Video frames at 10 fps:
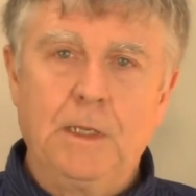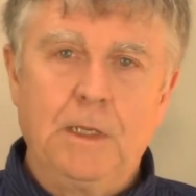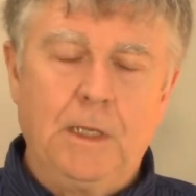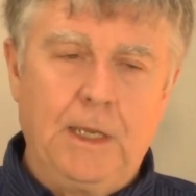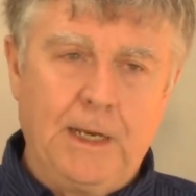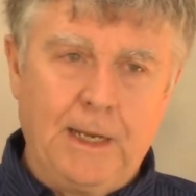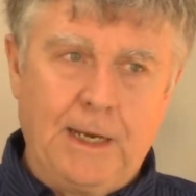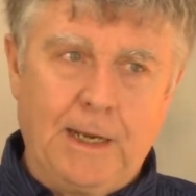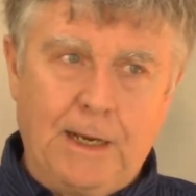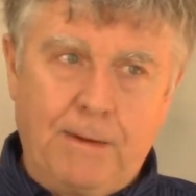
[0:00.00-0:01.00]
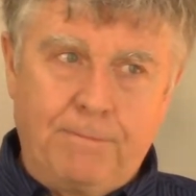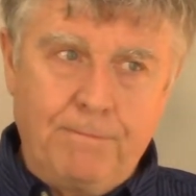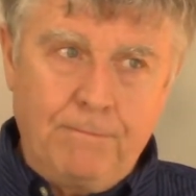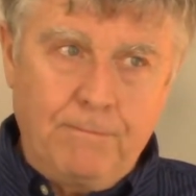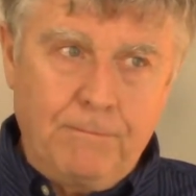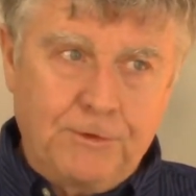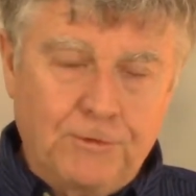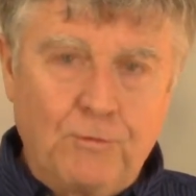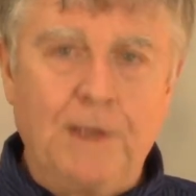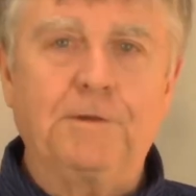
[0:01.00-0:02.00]
And I
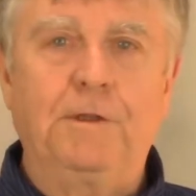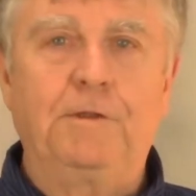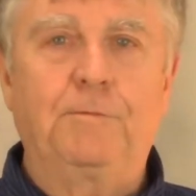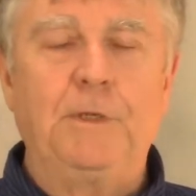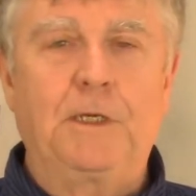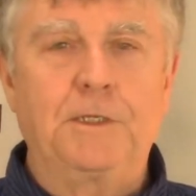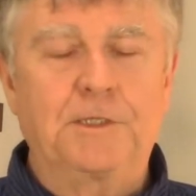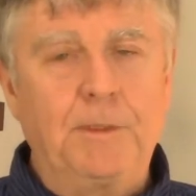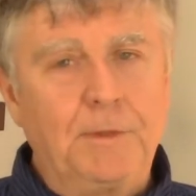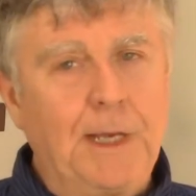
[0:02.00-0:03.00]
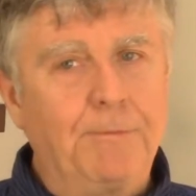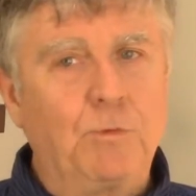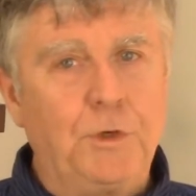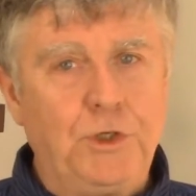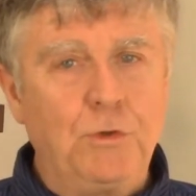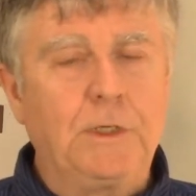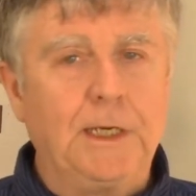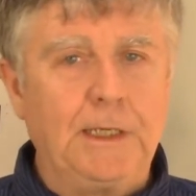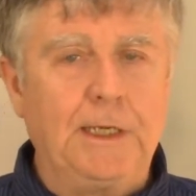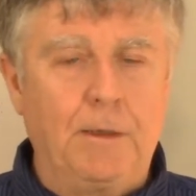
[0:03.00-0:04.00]
stress this because sometimes when you
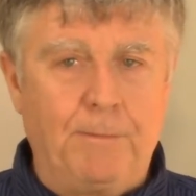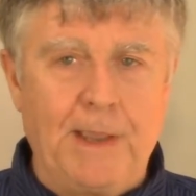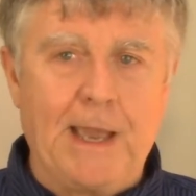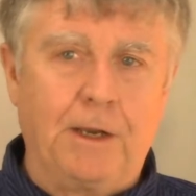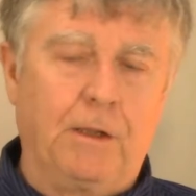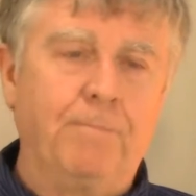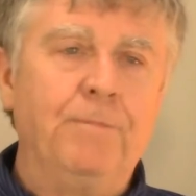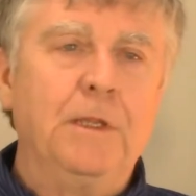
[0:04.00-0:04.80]
get in a battle,